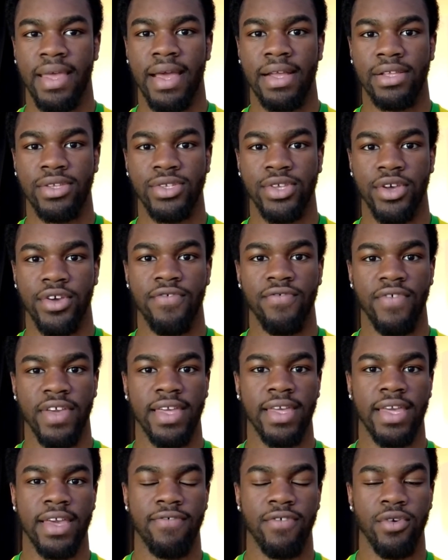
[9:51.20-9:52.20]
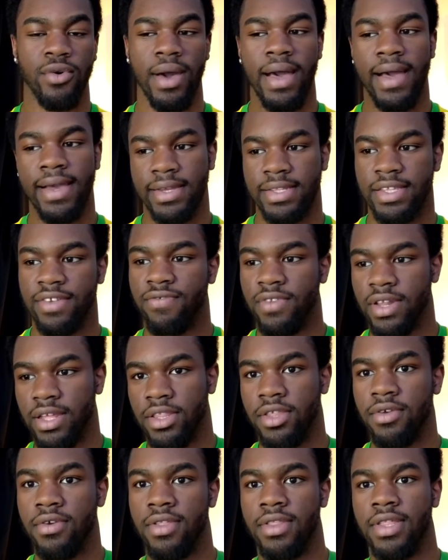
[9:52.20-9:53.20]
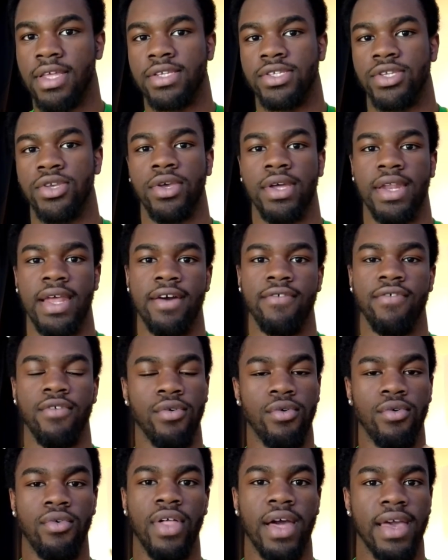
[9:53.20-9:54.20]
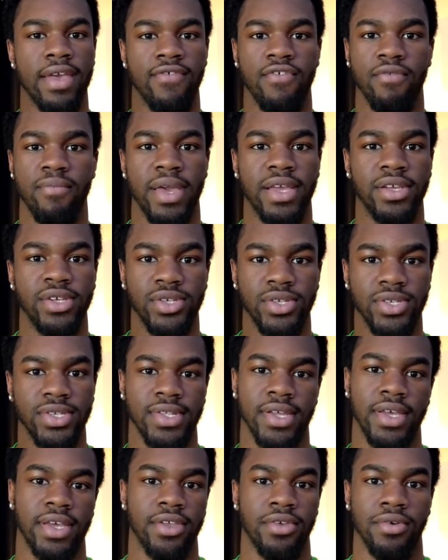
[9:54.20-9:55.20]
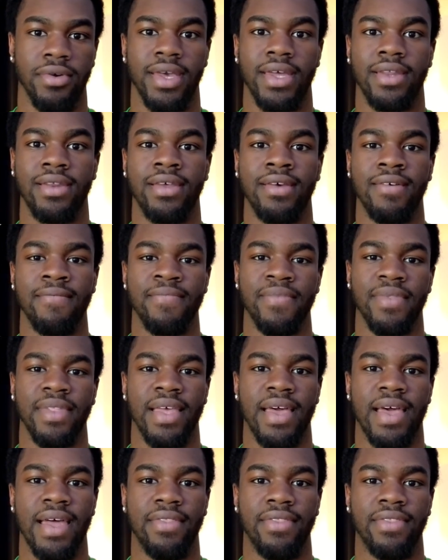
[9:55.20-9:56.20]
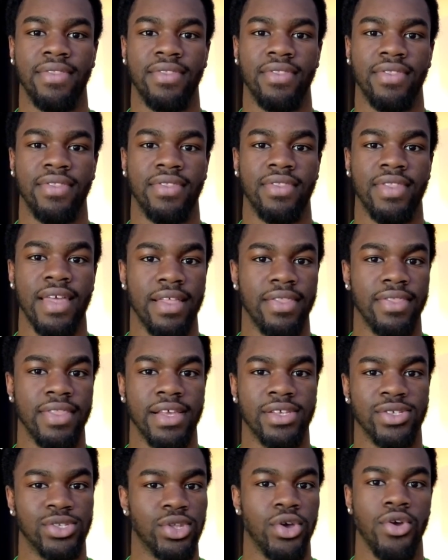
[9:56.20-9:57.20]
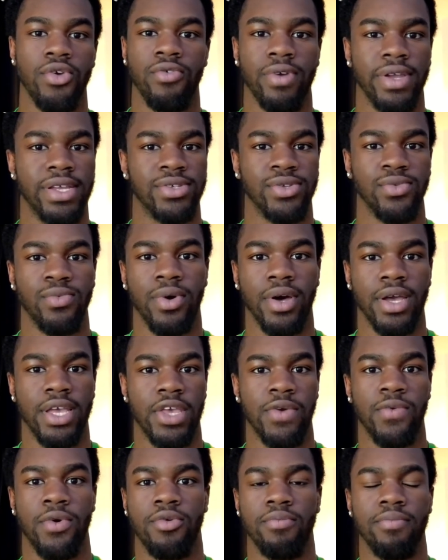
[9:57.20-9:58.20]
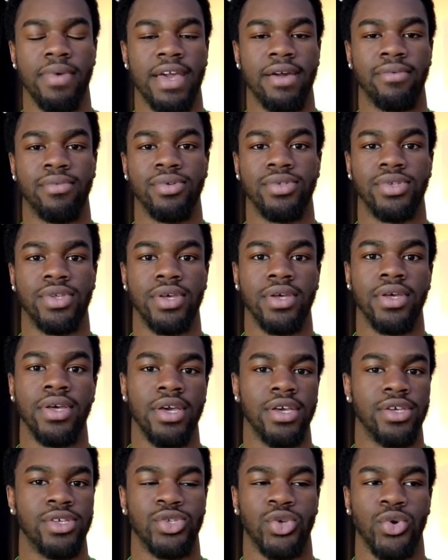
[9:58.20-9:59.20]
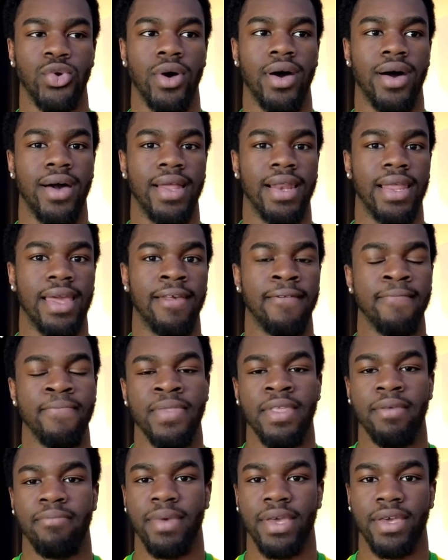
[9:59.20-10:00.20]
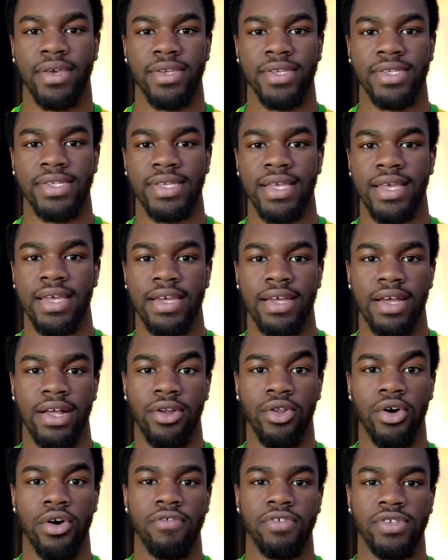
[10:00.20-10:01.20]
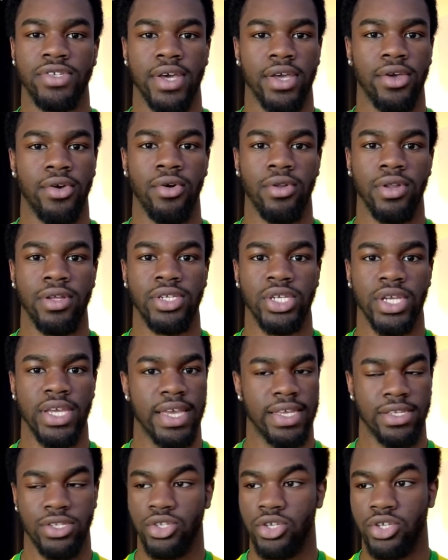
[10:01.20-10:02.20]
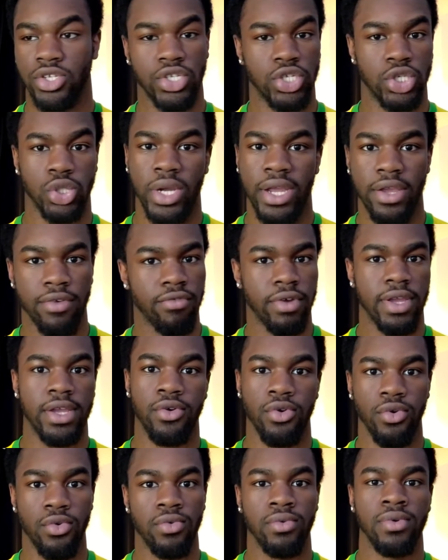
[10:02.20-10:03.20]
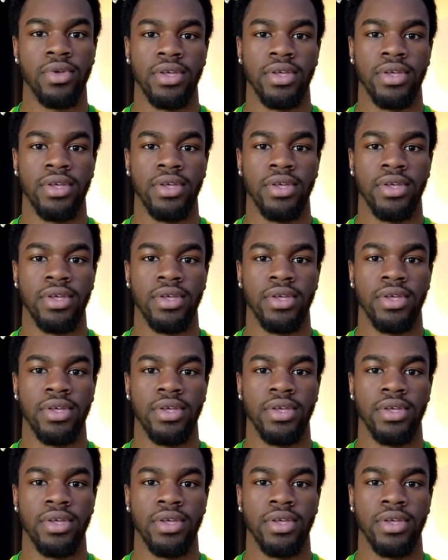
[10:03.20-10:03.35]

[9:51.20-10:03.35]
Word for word: And so, I think if you're actively doing this, you can have all that information stuck in your head, and then there's no reason why you won't be able to score highly because a lot of psychology is just straight recall.